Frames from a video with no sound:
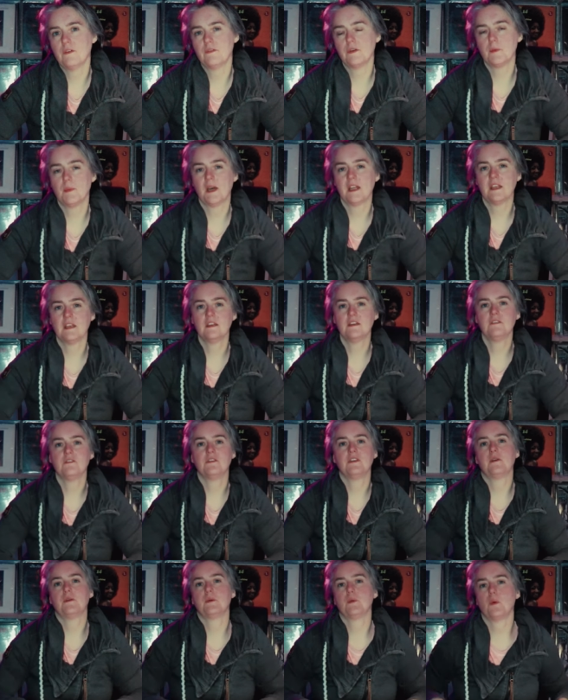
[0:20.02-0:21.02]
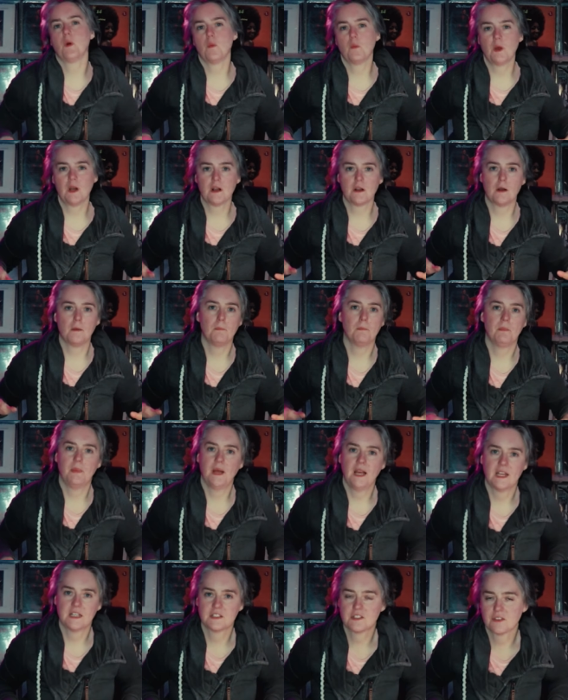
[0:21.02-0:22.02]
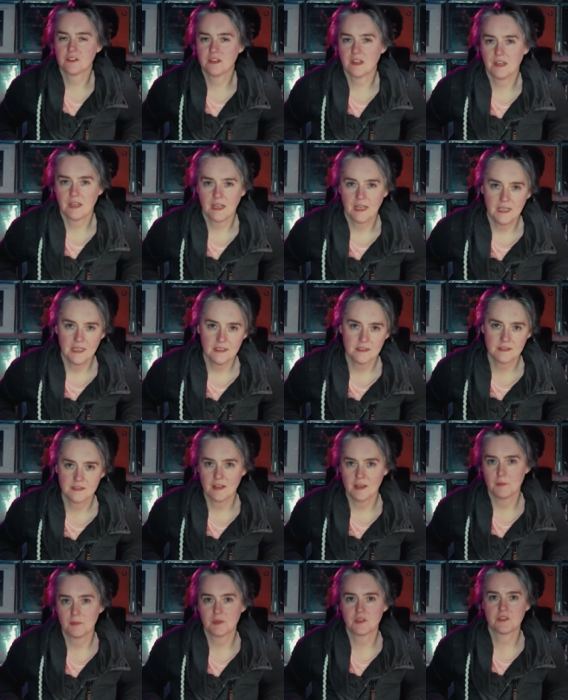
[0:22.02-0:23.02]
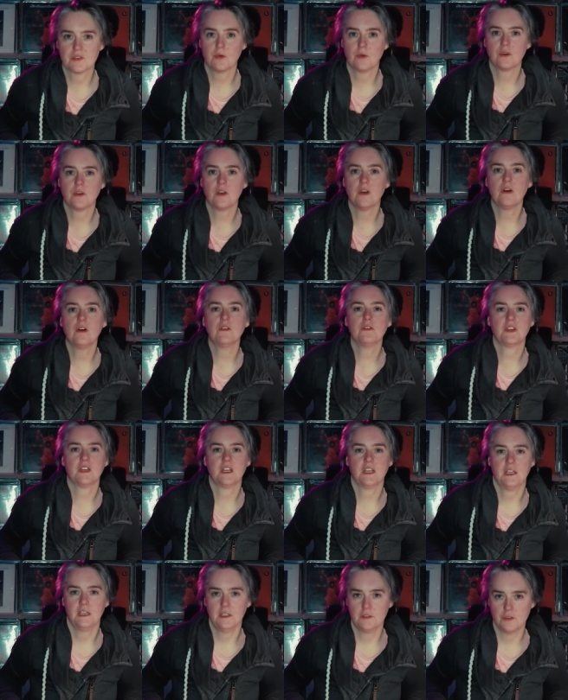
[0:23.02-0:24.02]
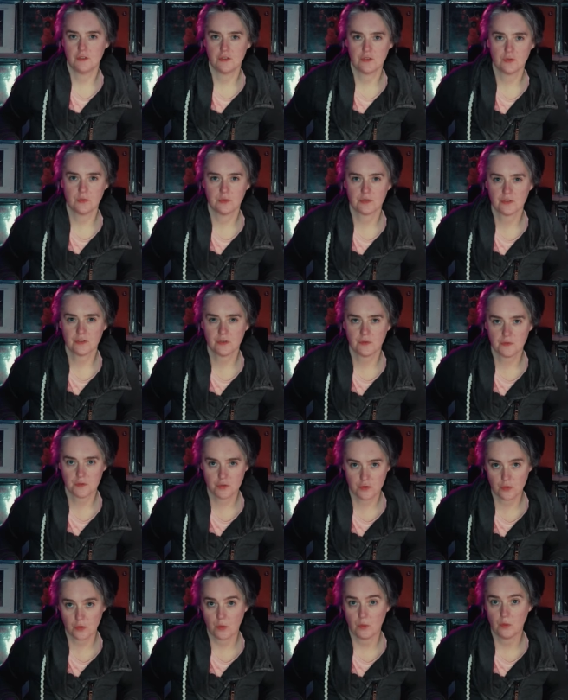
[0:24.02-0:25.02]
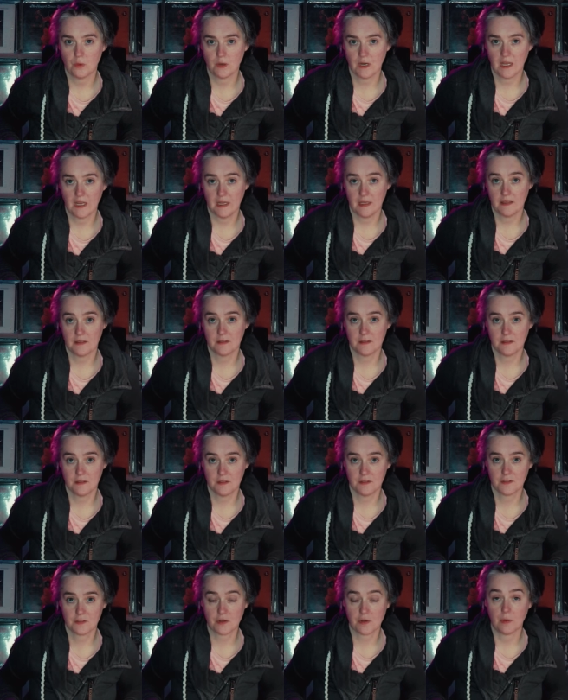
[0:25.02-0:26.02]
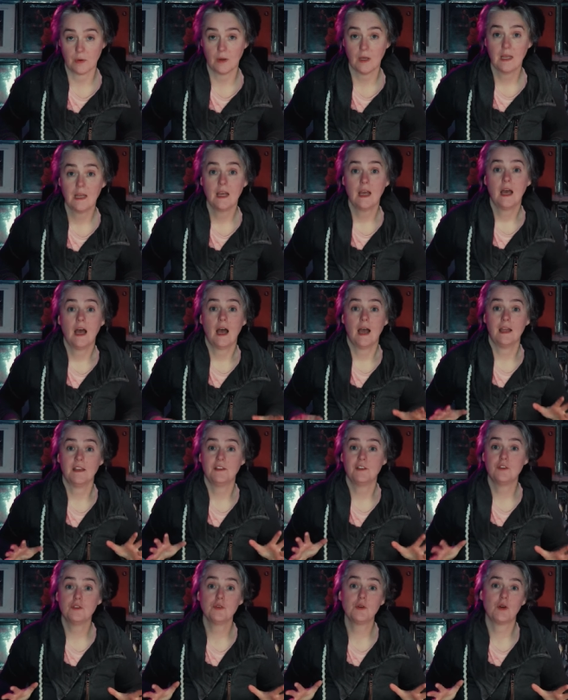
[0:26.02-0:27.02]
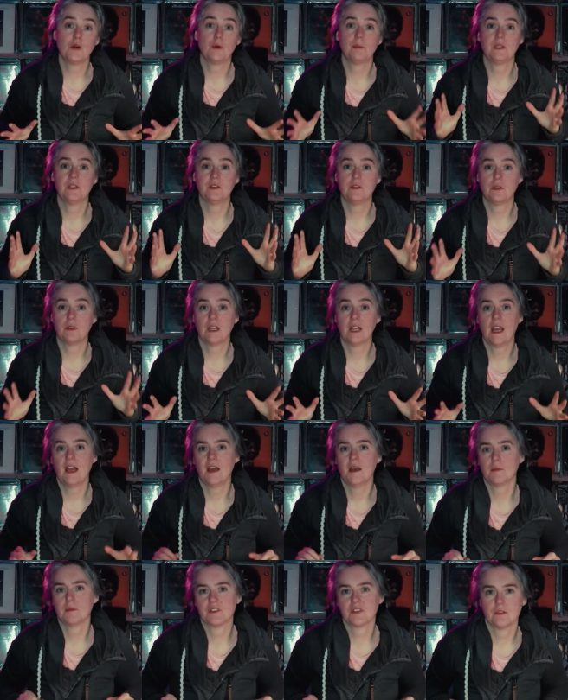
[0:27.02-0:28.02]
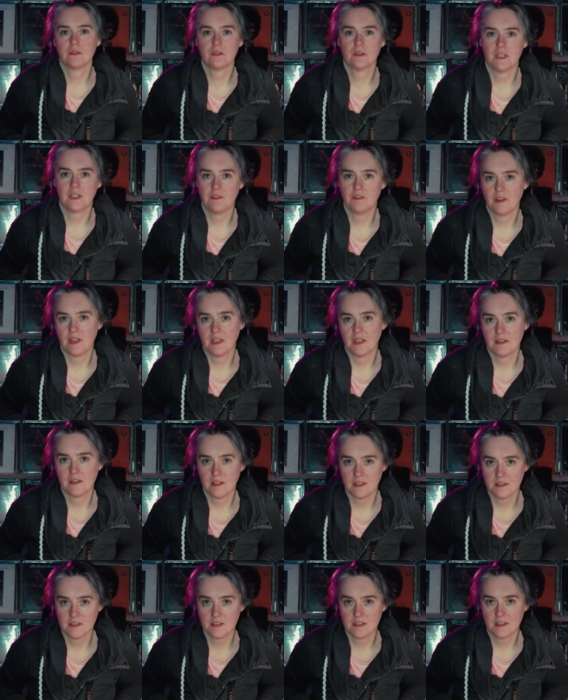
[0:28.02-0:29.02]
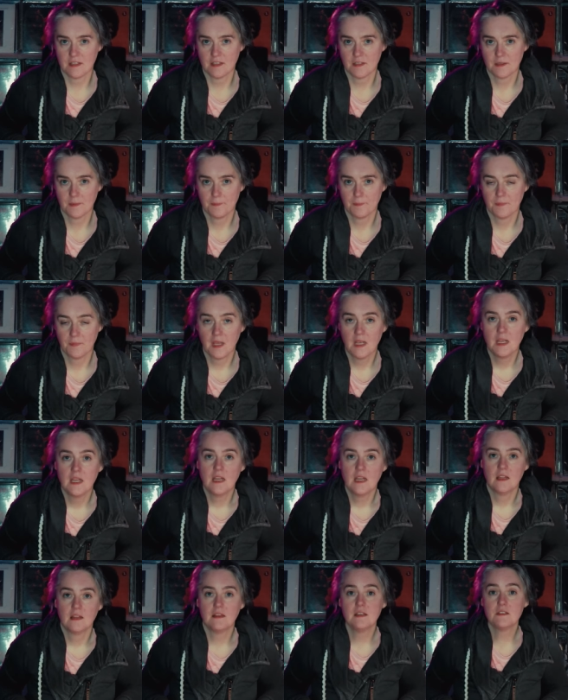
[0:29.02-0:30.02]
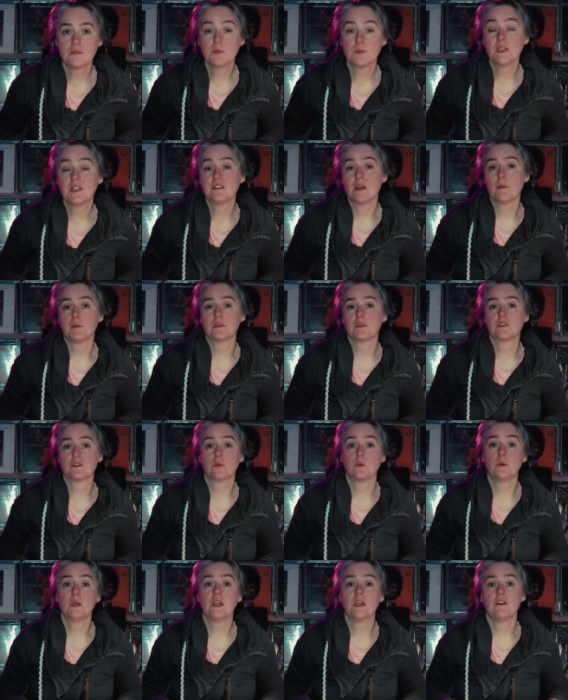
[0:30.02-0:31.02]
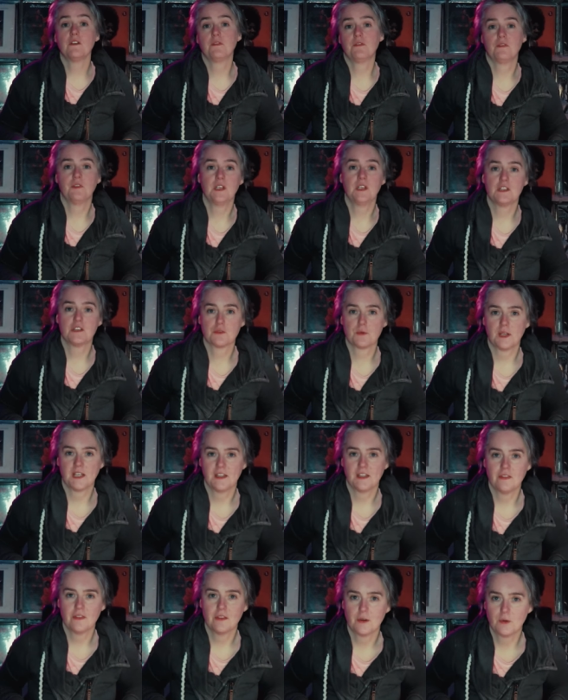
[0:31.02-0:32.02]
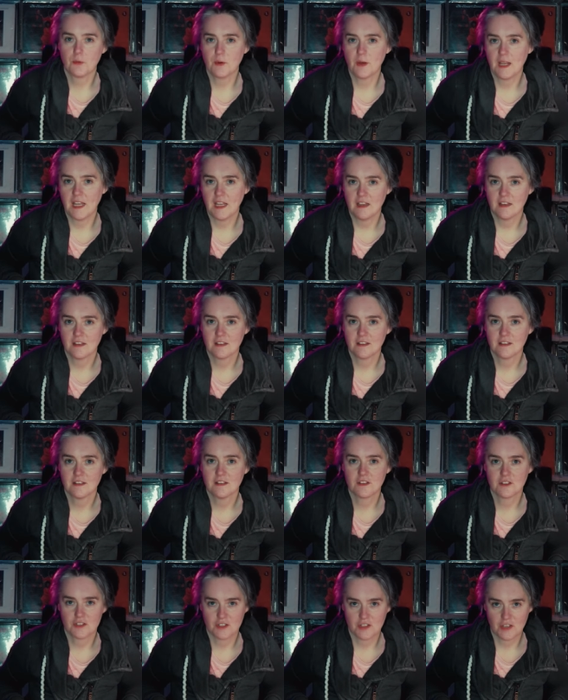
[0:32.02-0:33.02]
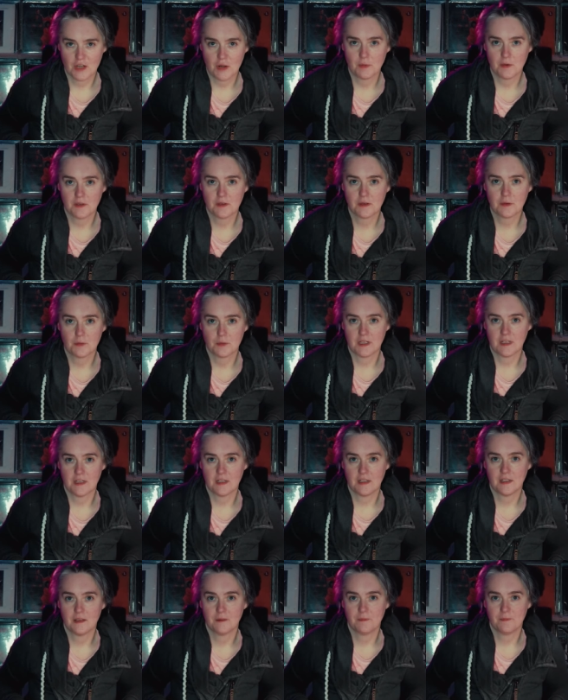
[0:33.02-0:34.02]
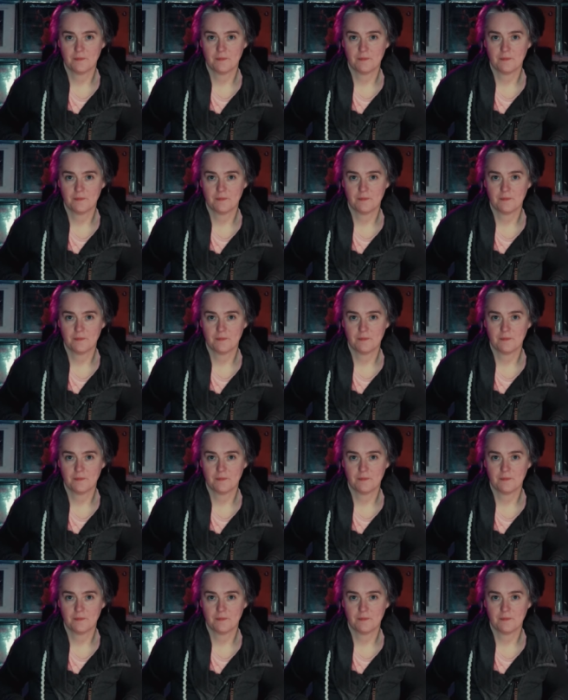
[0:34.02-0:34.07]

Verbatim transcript: everybody, and a very warm welcome back to the latest episode of Hidden Jewels of Soul and Disco. I do hope you're doing absolutely fantastic. In this week's episode, we are featuring the great Sharon Ridley.